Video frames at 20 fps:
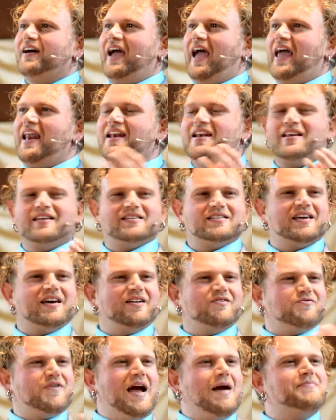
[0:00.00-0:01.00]
end is
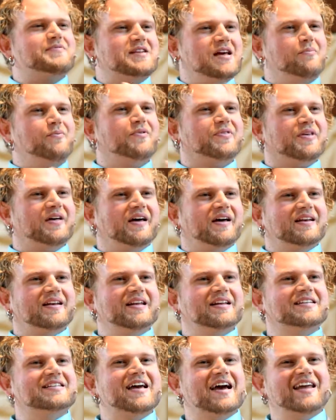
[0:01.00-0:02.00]
kind of wrapped up with a
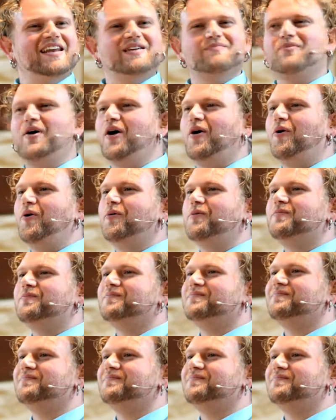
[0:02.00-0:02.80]
neat and tidy bow.